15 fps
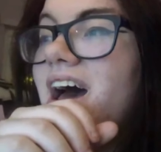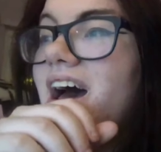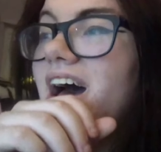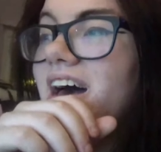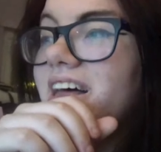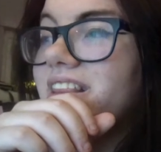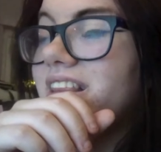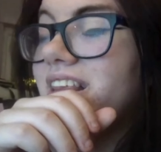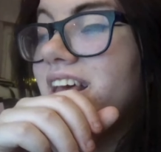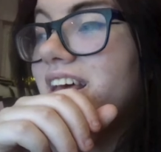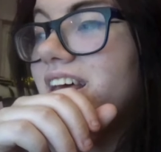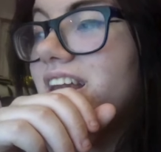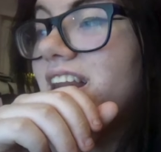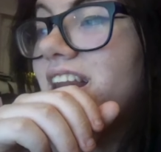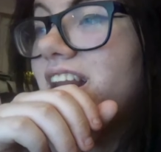And
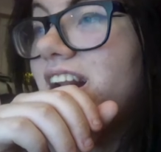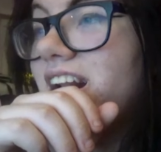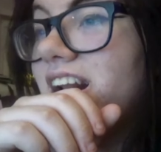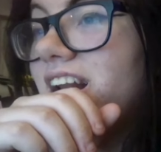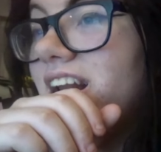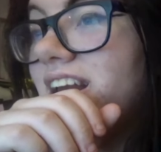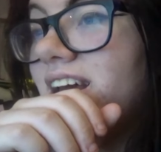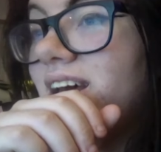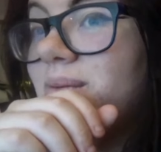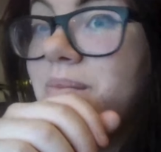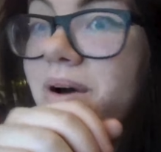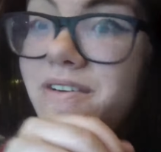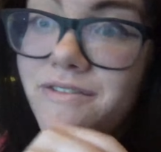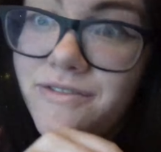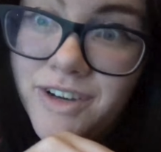then
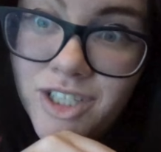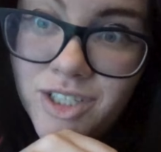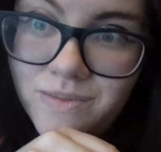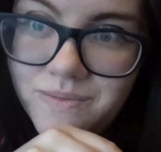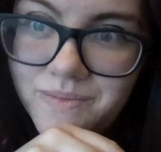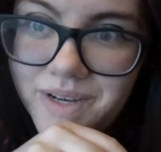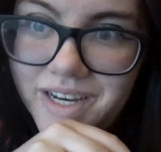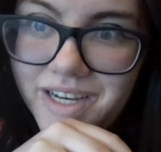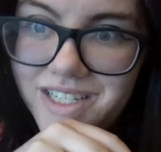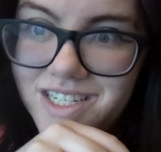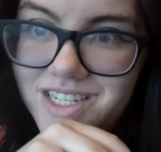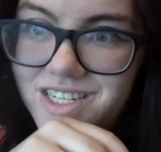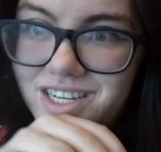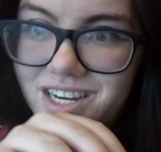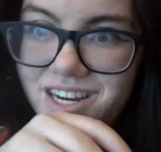my fishing
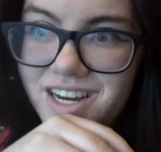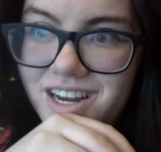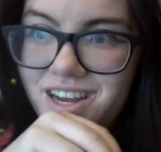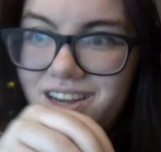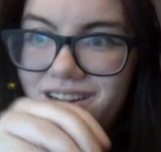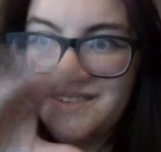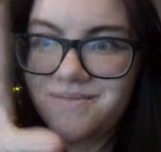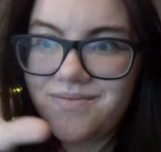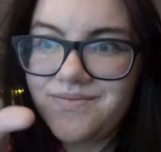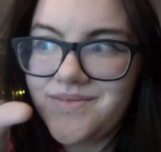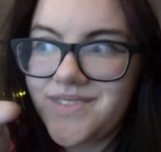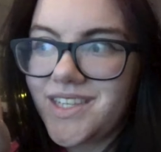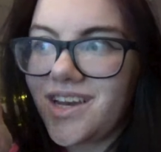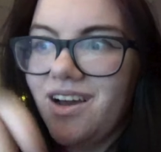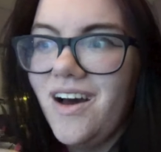bait
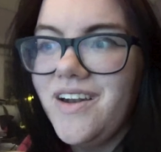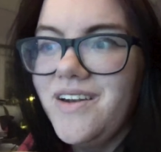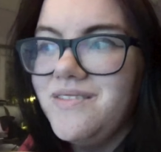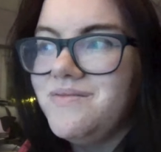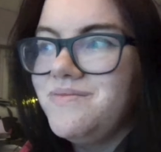gone.